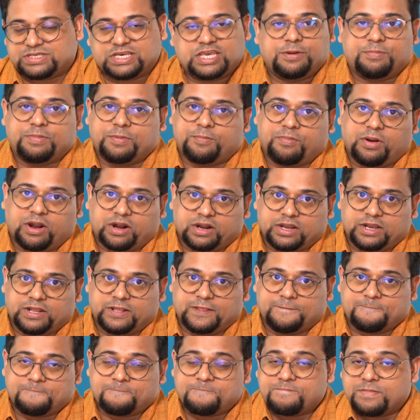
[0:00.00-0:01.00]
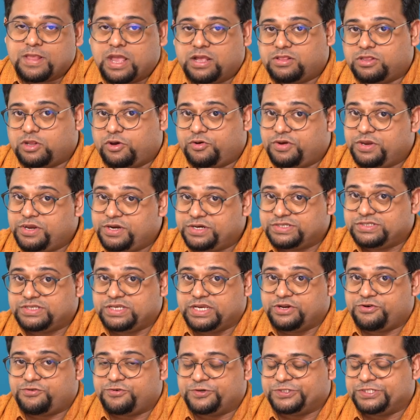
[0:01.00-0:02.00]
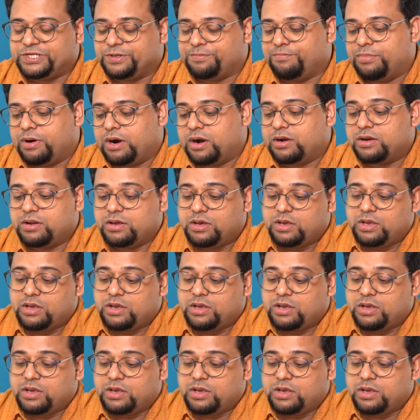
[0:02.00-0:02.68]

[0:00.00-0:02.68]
keep it plugged in. Now, here's the interesting part.